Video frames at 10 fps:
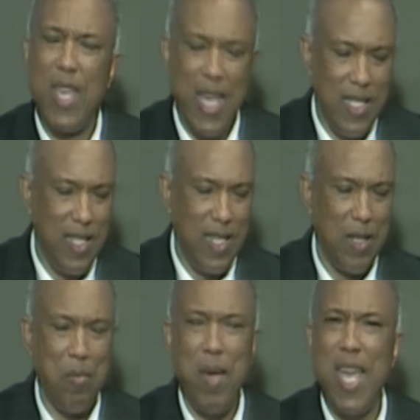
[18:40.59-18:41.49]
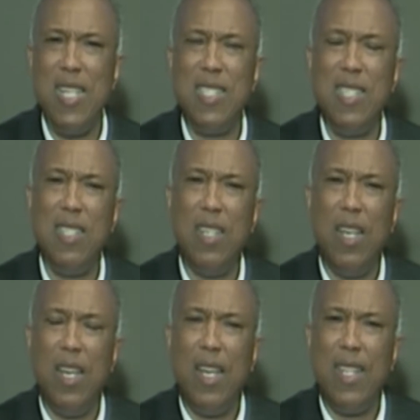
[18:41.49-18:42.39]
Isn't it amazing
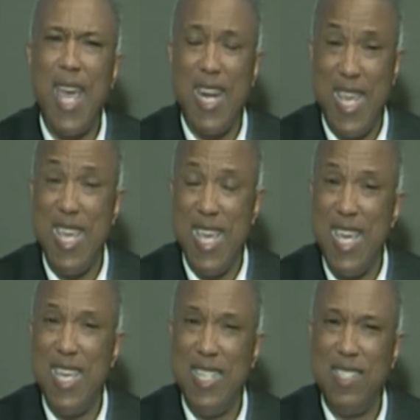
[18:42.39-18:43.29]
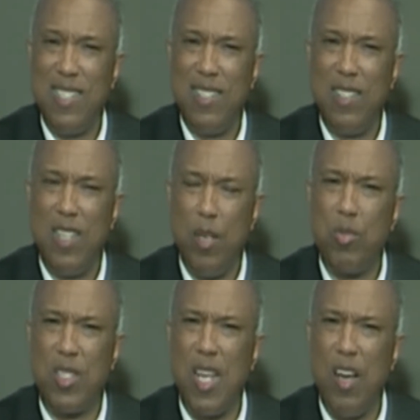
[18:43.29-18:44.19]
that he is
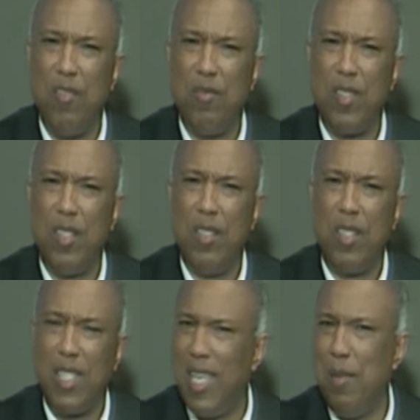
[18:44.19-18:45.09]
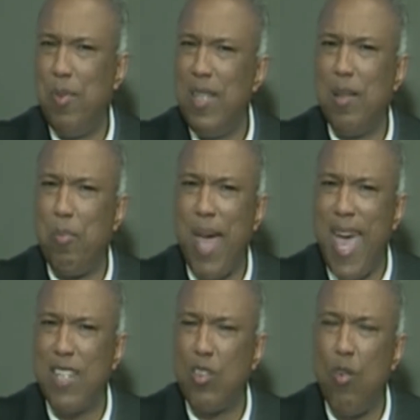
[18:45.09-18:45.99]
himself keeping the
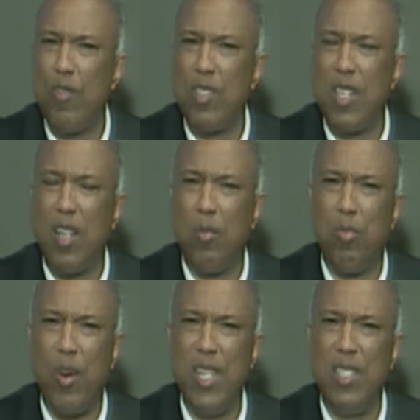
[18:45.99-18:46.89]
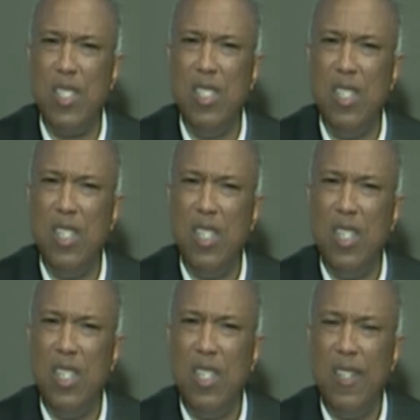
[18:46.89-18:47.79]
Passover celebration?
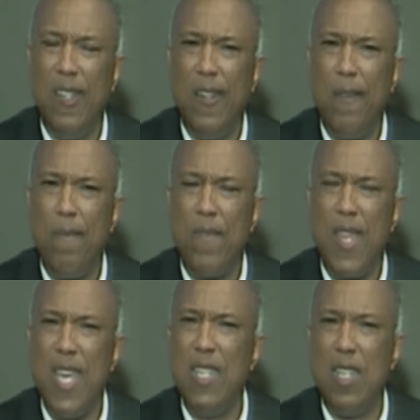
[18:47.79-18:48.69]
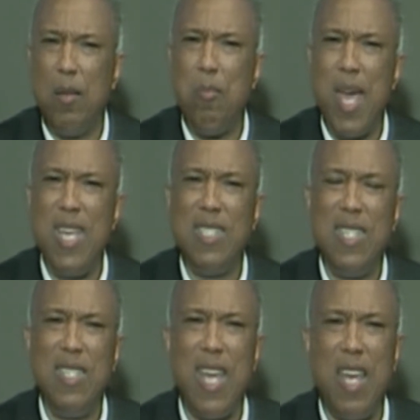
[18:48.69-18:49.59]
Isn't it
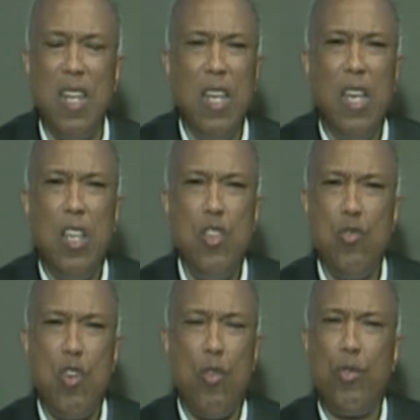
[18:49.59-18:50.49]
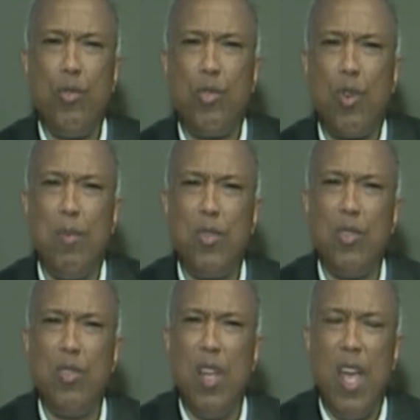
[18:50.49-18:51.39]
amazing that you go through
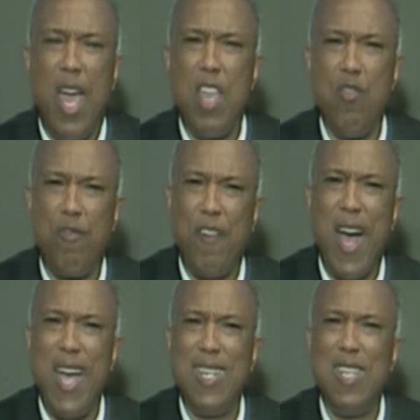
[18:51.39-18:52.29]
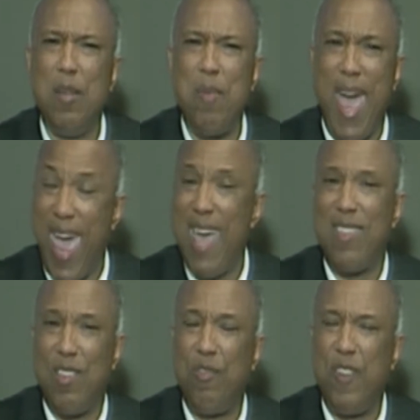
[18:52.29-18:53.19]
scriptures and you find him
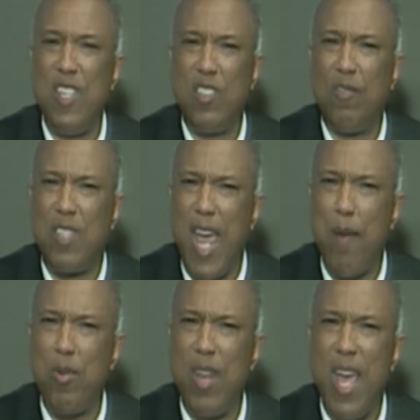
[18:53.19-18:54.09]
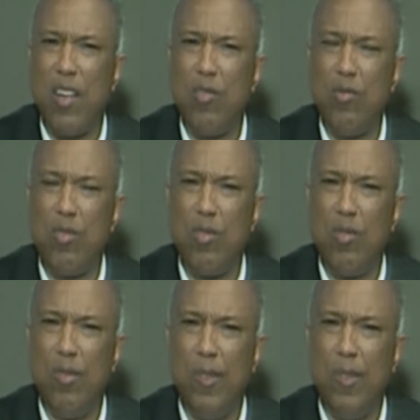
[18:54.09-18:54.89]
at the Feast of Tabernacles?